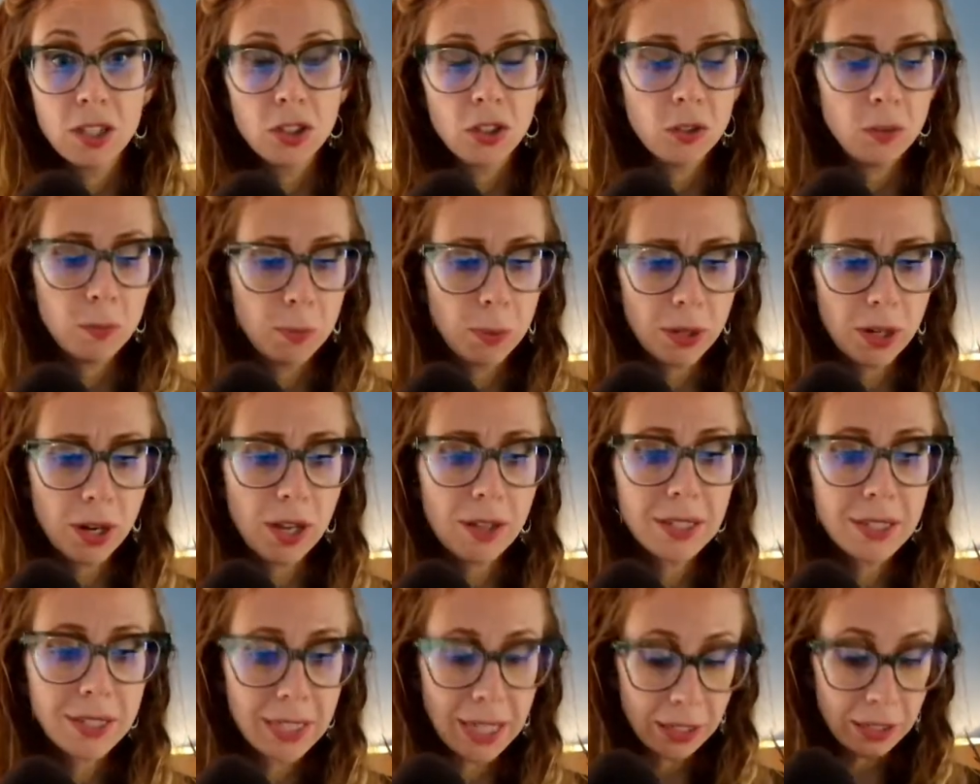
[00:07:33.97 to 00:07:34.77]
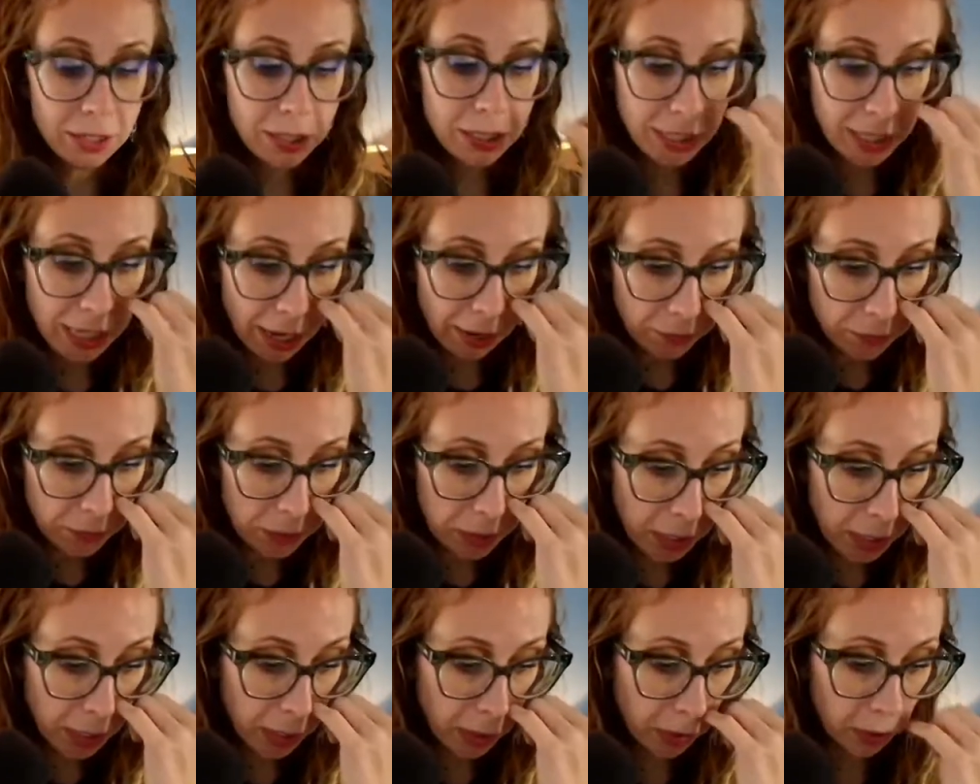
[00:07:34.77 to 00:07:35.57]
You put all this energy and effort
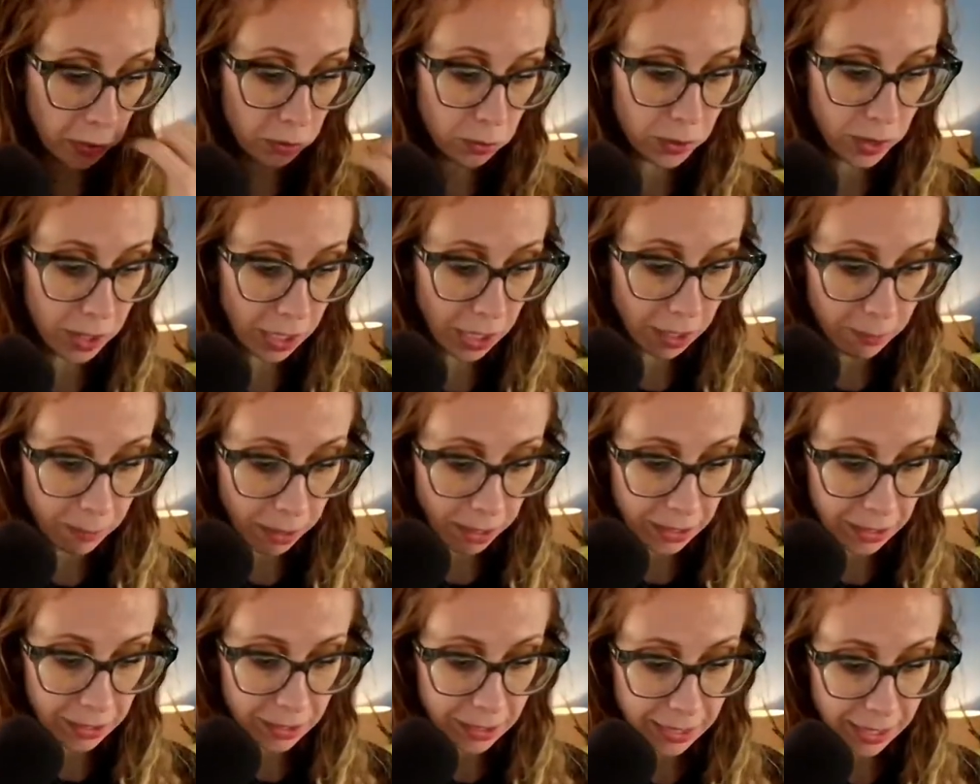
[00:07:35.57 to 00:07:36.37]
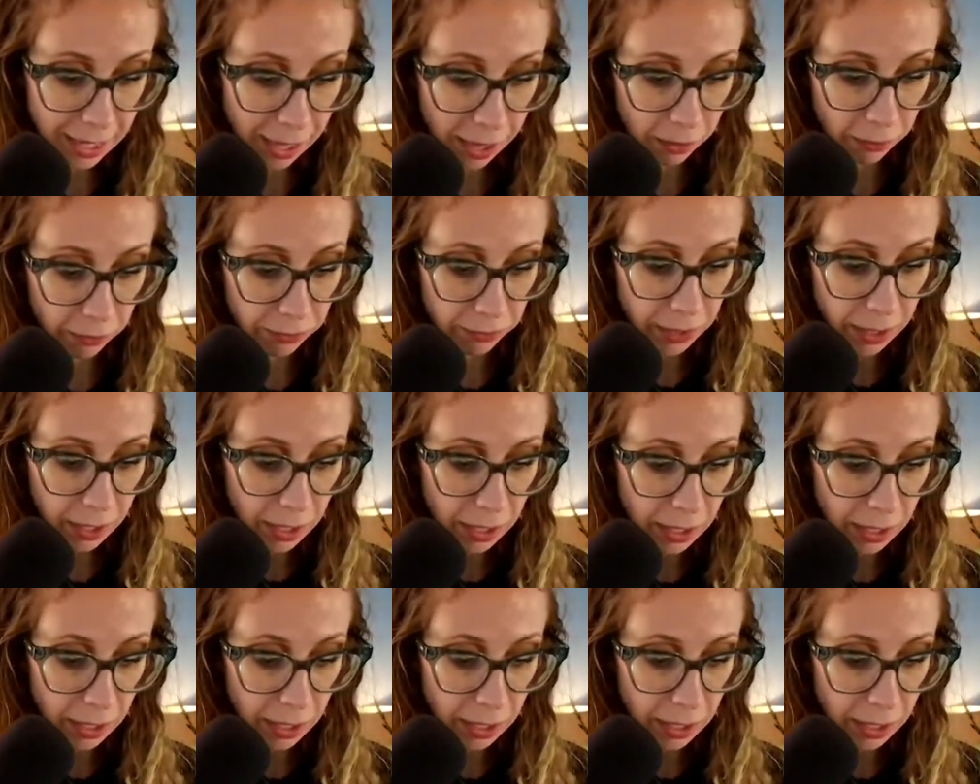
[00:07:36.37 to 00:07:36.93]
into the email itself,